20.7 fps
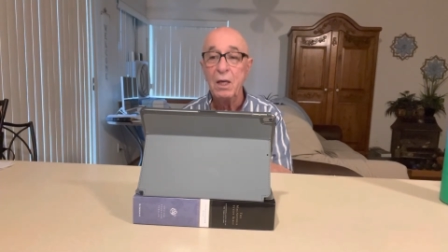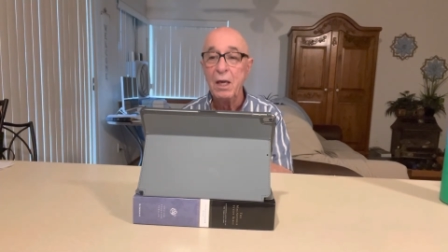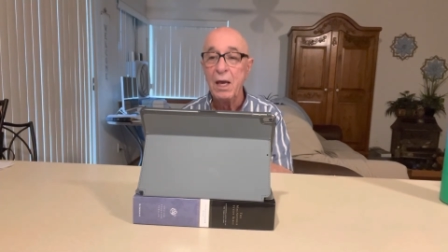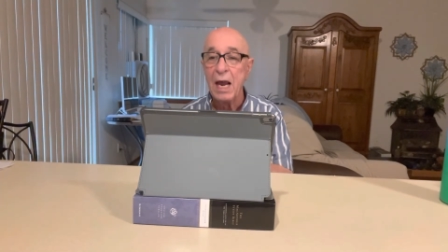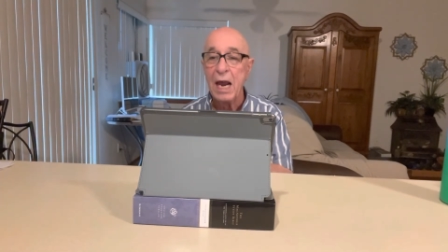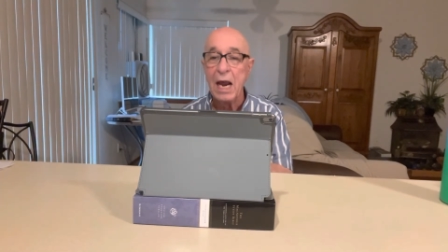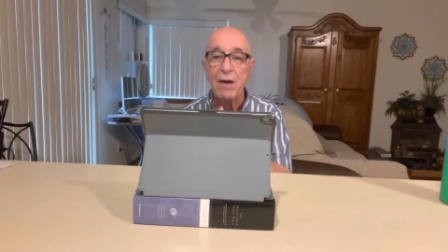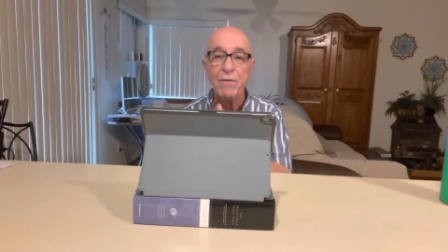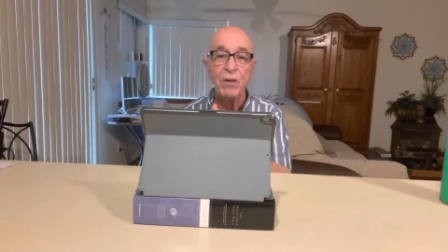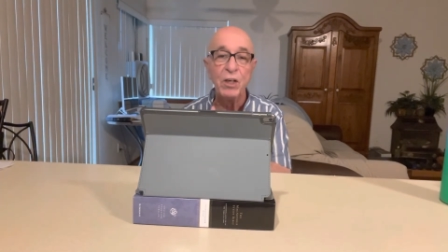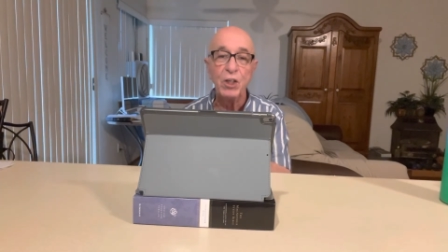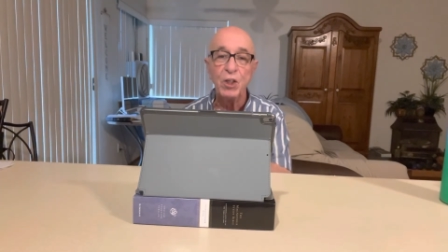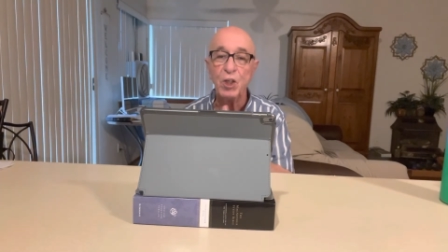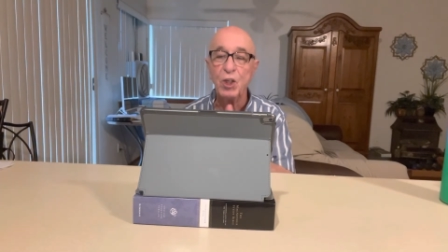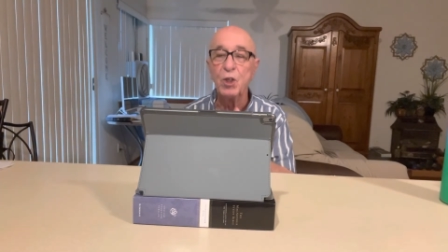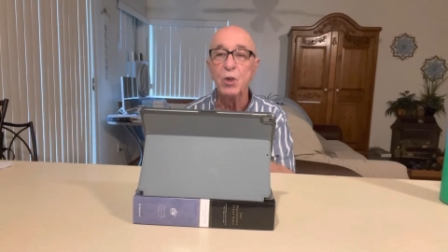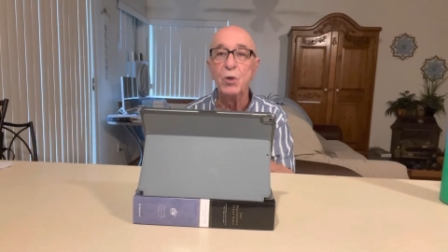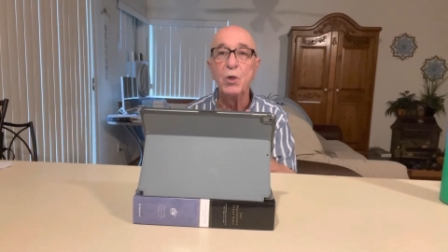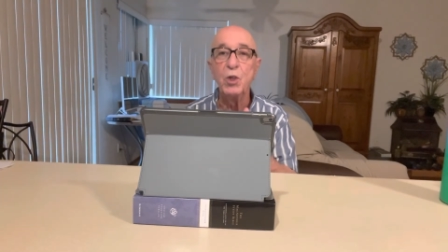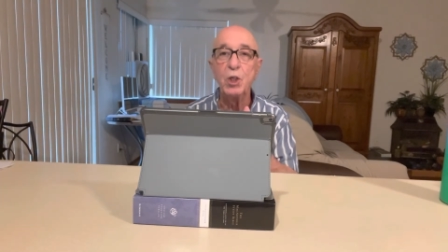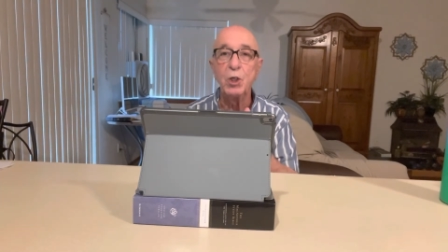every
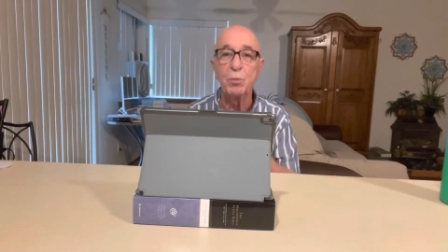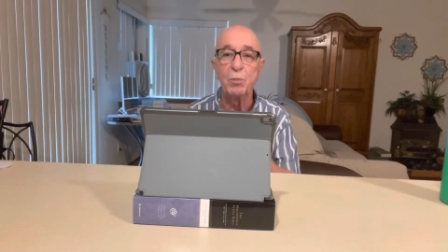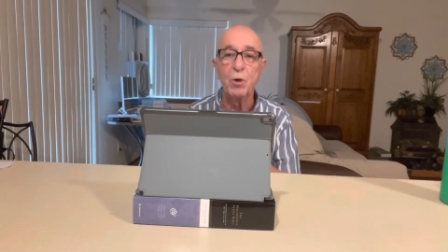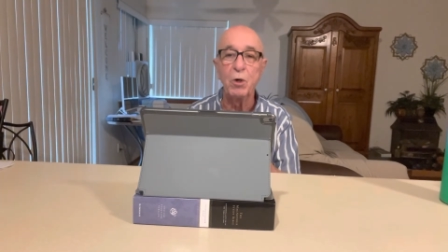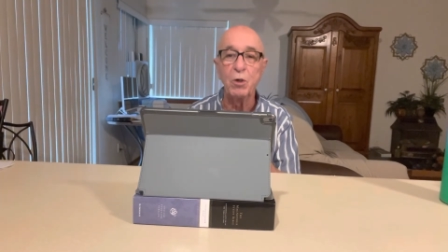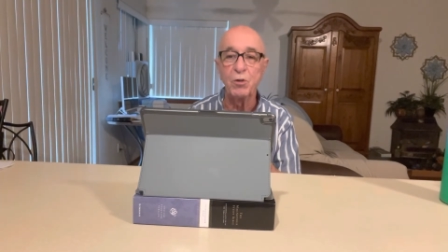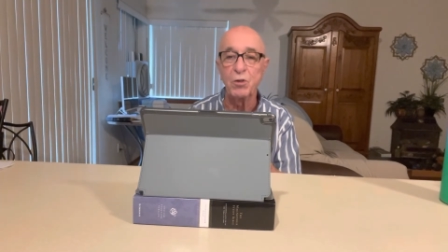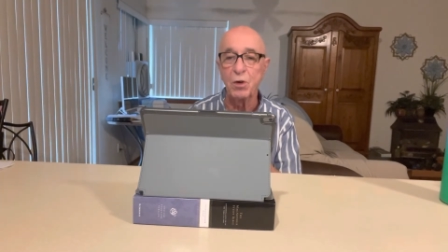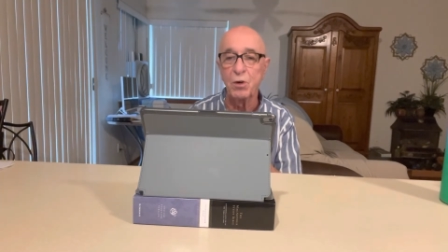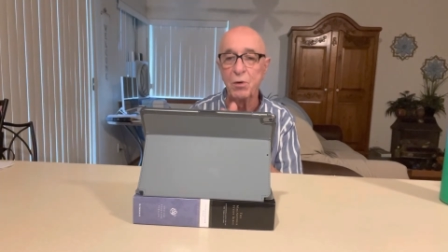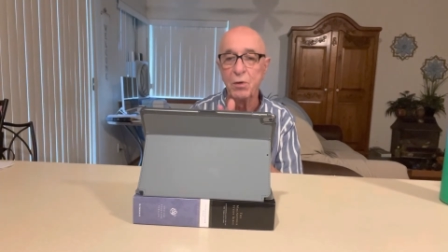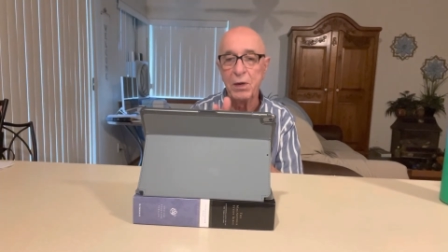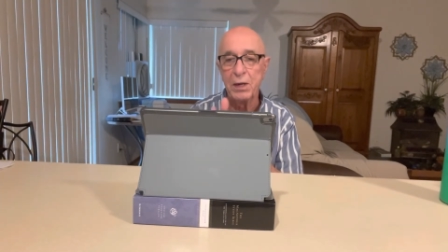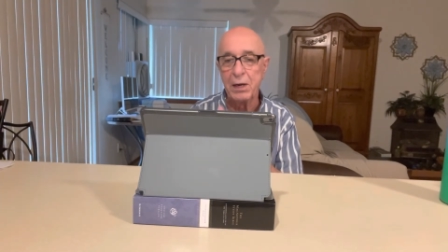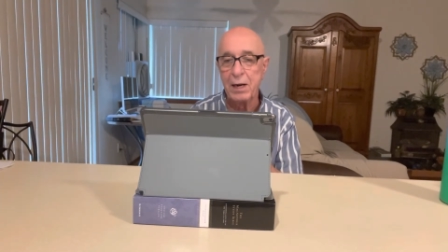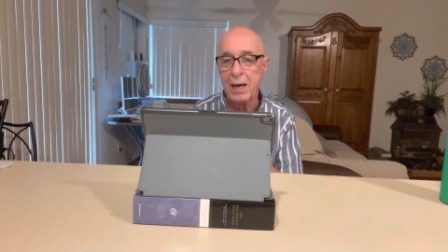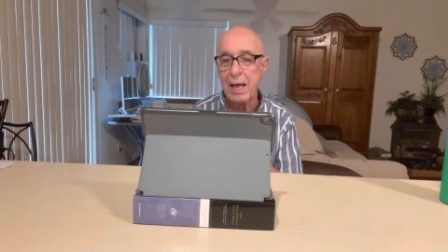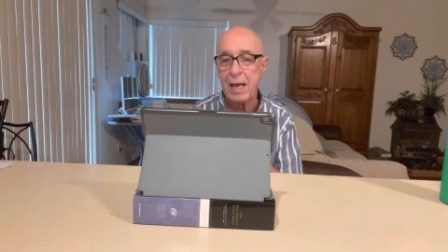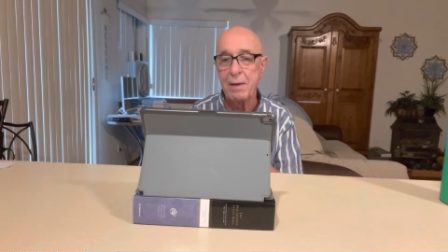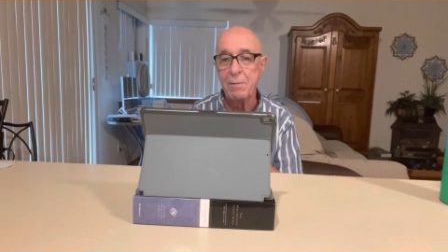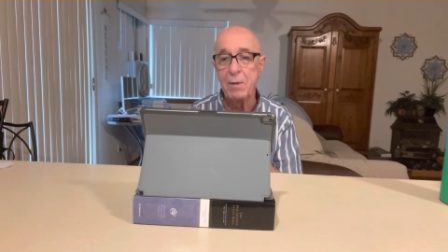Jewish person
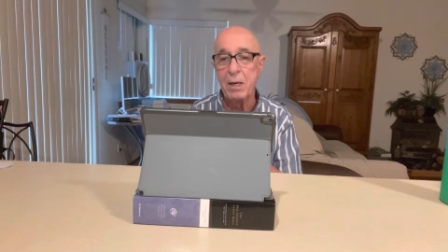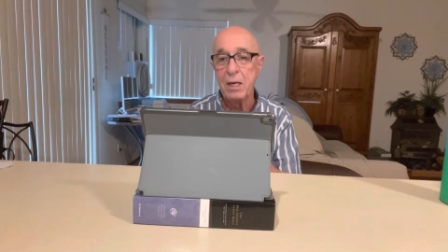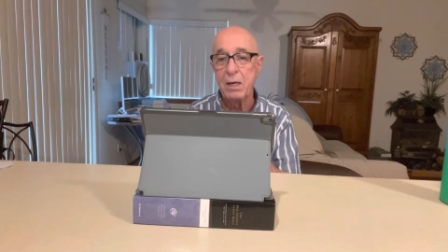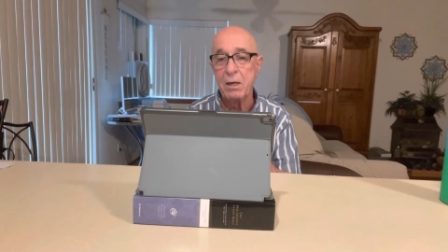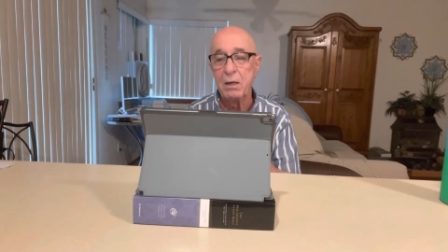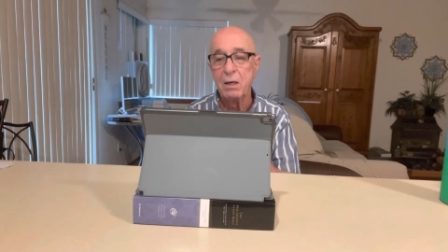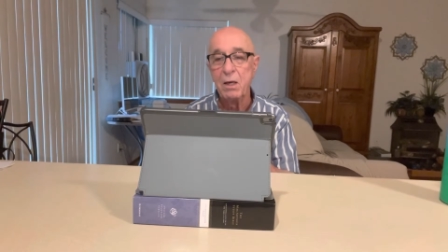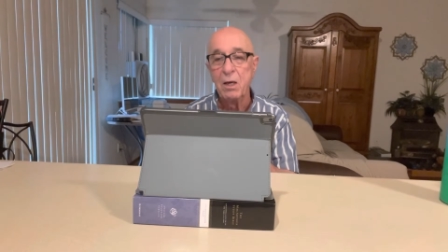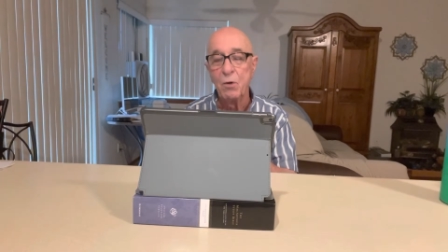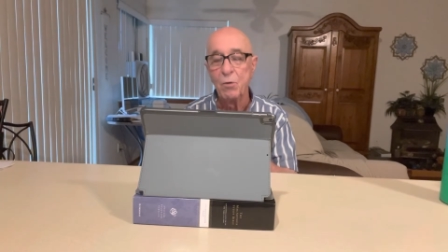remaining,